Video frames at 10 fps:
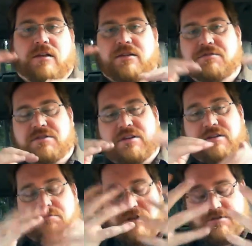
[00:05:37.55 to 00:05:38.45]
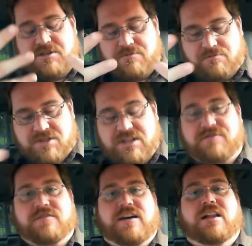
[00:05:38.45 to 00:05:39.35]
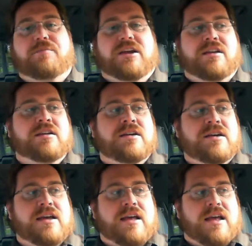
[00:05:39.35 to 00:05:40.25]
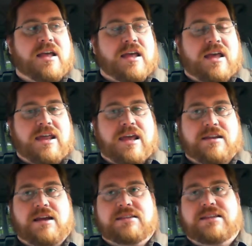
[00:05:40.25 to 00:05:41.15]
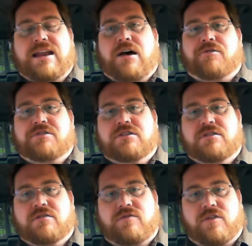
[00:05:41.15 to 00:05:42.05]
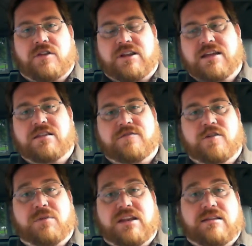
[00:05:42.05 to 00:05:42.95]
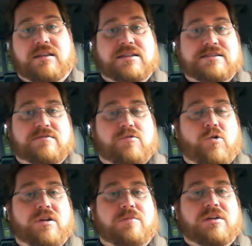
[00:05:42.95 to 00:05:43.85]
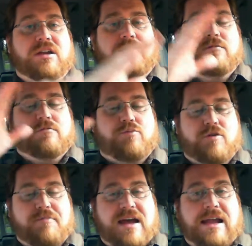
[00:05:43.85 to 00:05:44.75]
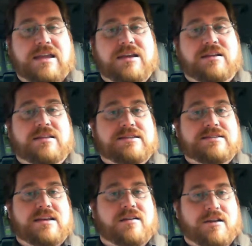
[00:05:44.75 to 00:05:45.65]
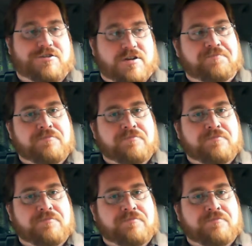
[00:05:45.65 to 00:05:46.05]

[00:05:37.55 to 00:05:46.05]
There's stuff developing, and they had to cut that out for the length of the film, but is going to be put back in the extended edition.